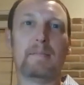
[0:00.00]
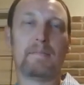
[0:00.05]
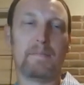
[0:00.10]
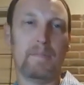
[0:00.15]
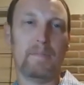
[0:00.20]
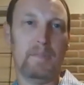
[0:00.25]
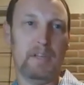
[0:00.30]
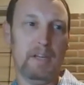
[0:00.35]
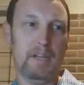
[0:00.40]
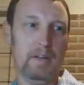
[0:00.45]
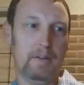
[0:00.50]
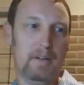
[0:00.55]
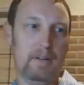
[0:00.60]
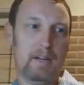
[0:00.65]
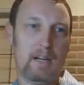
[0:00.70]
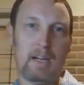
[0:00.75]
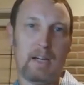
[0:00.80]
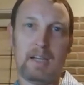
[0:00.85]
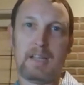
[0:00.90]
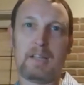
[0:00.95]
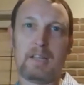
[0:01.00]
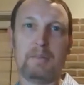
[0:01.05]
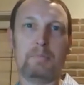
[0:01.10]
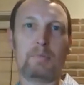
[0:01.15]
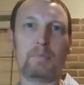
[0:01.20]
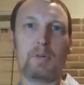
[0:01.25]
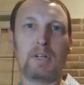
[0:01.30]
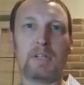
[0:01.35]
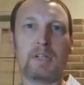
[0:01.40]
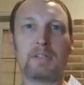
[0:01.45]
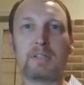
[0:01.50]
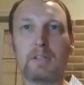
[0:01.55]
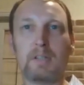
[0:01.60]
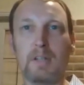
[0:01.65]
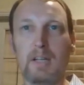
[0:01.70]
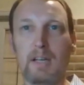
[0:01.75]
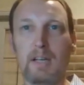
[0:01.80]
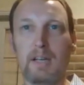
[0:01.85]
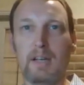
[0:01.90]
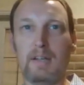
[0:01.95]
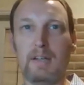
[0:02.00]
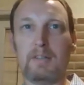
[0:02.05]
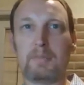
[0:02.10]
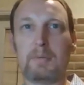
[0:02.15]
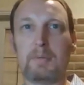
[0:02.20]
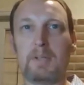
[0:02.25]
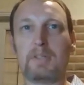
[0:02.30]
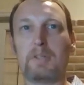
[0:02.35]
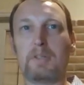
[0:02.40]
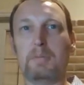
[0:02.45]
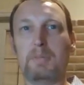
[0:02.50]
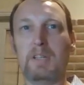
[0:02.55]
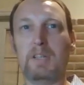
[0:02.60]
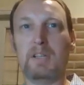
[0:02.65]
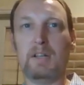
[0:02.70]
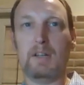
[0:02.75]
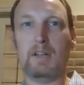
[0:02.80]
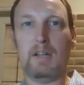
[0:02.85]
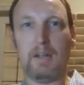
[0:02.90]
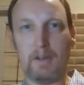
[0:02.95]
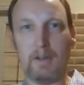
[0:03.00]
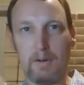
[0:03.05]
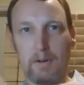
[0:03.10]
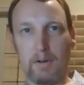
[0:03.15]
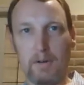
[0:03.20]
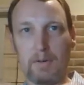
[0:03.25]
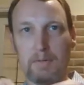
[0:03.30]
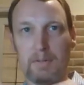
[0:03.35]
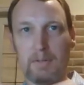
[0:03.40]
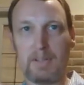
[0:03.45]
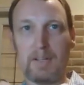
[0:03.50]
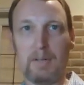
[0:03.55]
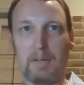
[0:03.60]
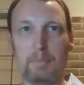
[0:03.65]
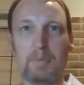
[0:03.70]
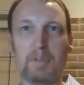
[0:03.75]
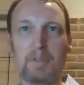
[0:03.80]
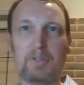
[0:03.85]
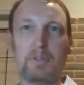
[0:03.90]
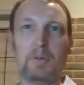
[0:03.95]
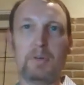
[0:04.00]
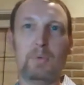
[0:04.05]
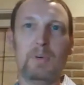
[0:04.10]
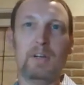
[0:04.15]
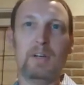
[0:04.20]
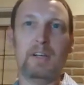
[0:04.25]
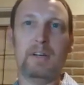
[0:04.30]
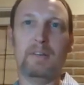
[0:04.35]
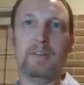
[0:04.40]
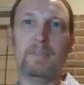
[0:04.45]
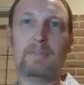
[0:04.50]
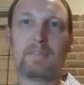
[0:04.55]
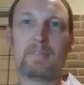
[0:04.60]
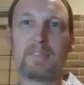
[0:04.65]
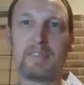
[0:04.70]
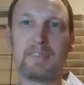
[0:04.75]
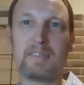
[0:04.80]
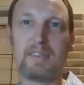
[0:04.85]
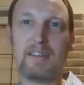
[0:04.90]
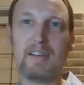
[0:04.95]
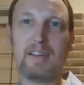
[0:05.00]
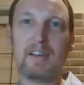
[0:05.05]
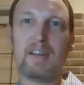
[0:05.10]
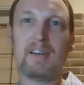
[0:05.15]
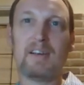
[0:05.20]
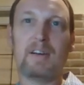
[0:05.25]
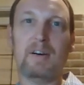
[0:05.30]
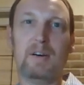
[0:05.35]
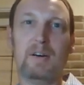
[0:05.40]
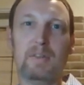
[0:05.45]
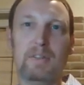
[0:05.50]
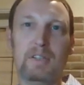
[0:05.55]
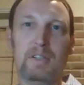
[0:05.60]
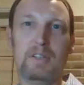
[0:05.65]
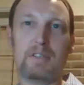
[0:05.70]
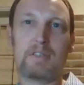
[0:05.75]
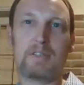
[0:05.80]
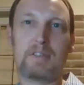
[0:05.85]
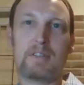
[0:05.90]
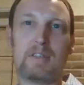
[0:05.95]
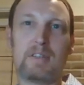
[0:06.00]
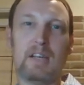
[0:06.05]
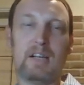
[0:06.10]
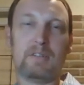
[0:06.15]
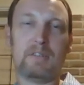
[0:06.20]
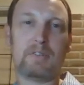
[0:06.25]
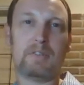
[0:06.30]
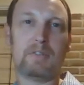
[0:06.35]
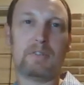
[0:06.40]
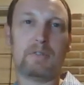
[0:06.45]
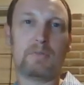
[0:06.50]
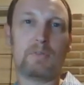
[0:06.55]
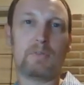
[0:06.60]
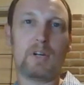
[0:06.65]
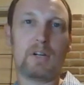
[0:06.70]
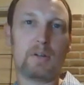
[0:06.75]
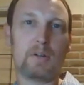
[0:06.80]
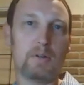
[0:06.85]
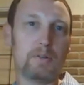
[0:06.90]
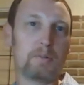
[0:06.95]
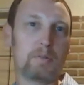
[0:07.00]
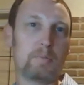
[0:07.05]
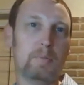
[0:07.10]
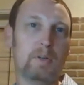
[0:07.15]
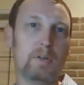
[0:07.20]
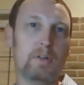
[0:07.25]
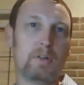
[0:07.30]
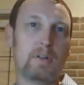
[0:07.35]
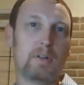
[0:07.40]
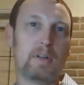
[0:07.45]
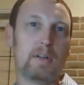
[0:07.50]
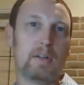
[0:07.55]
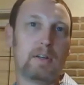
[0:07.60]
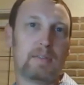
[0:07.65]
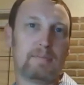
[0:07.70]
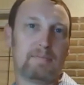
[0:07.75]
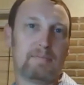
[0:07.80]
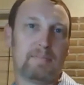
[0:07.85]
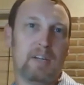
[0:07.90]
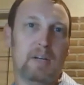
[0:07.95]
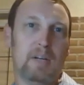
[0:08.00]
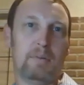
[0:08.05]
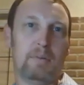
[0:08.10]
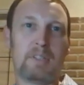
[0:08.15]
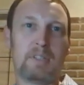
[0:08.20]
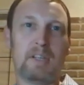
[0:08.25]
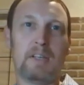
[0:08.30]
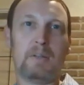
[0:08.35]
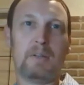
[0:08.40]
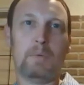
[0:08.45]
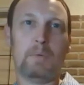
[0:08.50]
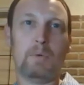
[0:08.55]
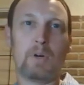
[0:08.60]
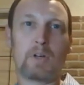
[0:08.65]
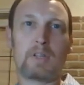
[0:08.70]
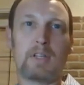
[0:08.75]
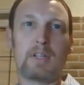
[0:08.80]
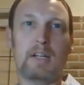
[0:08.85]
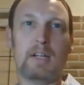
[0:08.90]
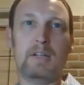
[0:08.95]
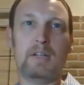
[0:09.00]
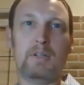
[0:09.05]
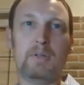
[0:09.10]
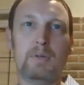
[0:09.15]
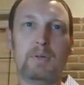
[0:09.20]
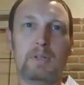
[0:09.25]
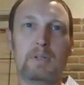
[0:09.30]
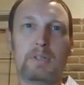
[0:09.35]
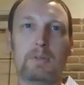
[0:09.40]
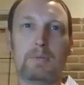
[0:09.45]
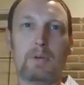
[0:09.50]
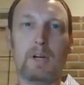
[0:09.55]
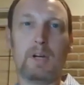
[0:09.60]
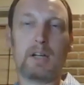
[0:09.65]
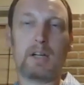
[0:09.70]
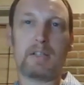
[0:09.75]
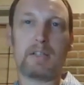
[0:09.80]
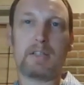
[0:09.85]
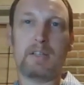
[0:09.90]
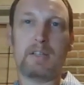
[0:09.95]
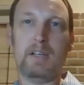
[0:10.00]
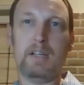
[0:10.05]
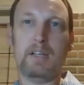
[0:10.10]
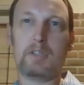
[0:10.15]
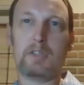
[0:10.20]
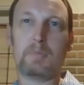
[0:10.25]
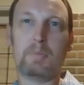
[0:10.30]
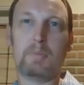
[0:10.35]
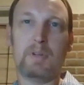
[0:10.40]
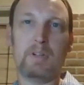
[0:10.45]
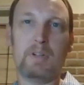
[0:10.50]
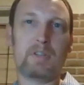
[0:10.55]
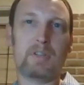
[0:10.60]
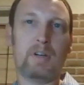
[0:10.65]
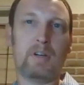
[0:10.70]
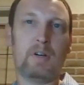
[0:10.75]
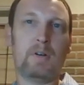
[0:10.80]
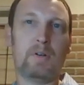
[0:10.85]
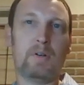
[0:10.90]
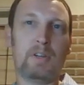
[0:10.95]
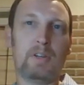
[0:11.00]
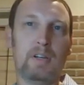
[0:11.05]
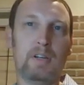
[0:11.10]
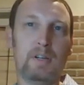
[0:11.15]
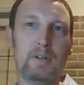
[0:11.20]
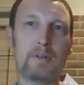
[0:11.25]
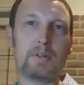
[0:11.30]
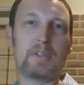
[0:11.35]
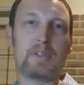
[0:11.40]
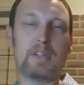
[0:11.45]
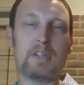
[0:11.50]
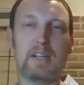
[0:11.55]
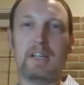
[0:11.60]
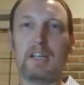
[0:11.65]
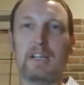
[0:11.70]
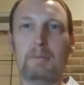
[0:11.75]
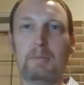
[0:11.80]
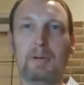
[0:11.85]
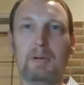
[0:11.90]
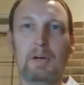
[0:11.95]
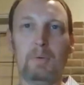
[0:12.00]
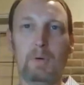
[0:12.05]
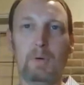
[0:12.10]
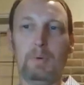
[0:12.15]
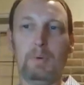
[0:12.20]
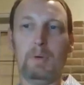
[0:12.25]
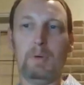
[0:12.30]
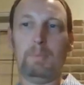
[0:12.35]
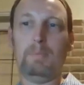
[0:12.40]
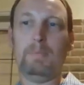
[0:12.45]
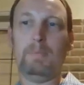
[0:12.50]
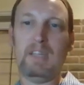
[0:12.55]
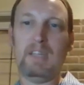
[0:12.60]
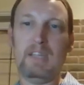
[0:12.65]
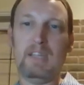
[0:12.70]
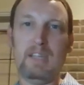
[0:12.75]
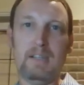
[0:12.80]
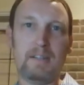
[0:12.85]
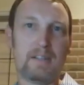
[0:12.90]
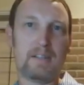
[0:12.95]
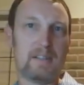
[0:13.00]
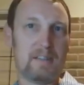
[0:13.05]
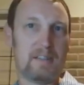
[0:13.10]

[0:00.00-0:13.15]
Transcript: that I can bring to light, especially being a data nerd and kind of punching away on all these thousands of records. But I would say the work that I do isn't rocket science, but it's all the understanding about what we eat.